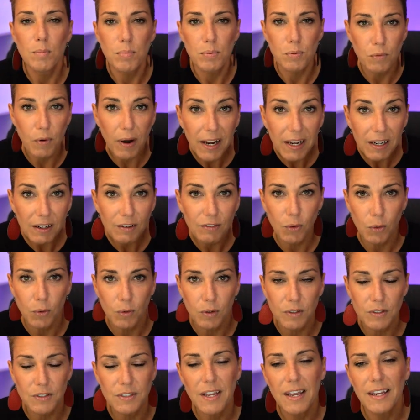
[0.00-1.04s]
brand
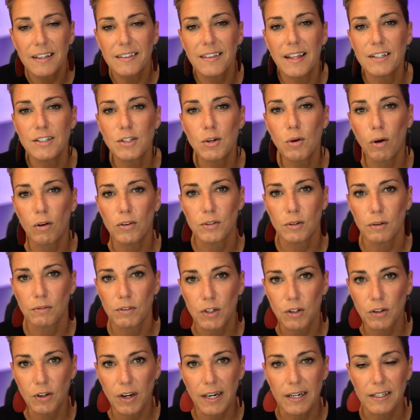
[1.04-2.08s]
folders that you also have
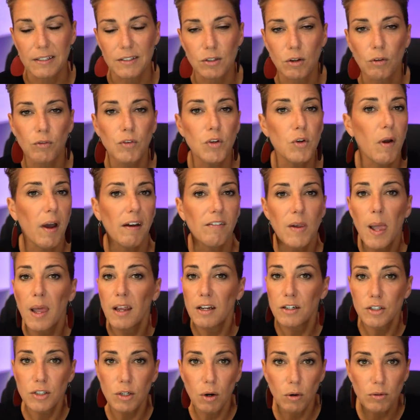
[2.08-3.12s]
created. So if you have
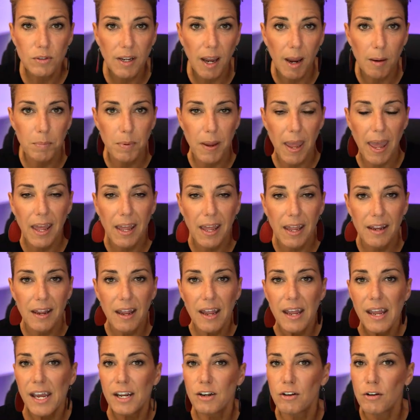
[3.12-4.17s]
show type A
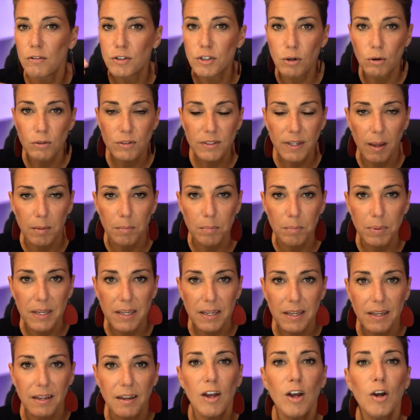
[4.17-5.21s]
and you have show type
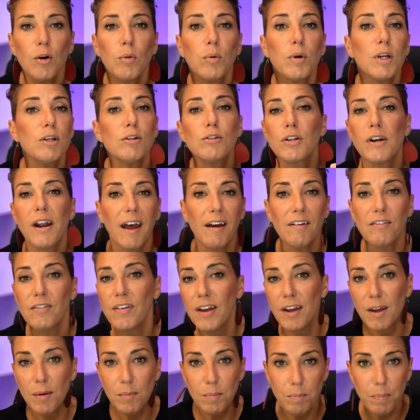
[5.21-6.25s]
B, well, you should have
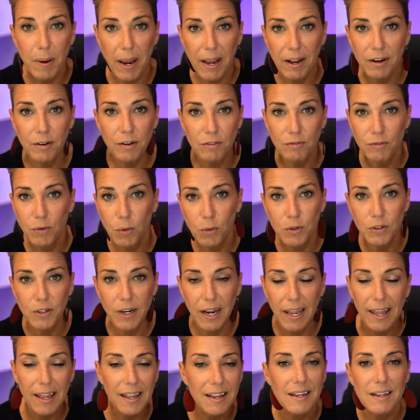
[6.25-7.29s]
banner folder
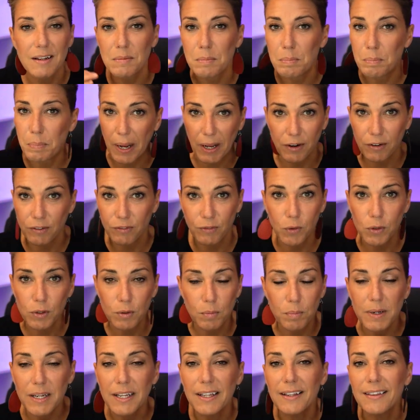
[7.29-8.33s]
A and banner folder
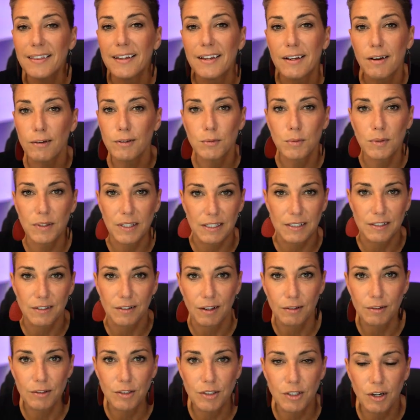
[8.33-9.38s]
B that goes with each of
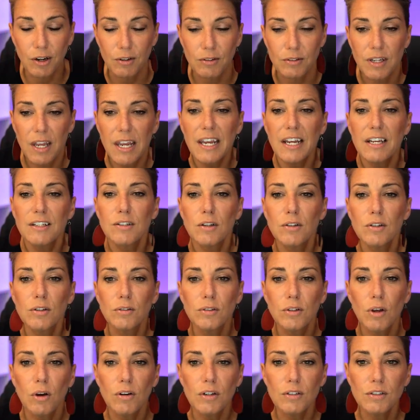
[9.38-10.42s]
those shows. So you'll
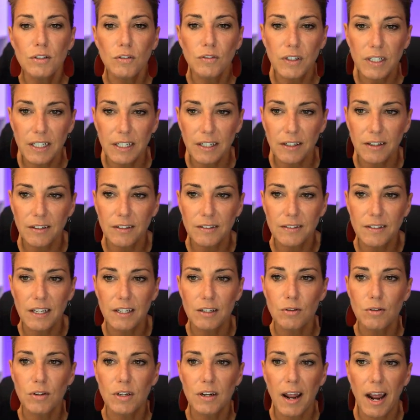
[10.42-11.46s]
notice over here that
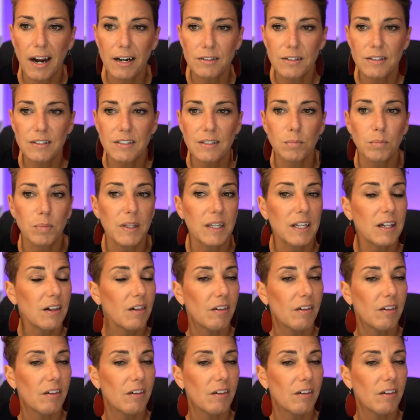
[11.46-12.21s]
you can actually simply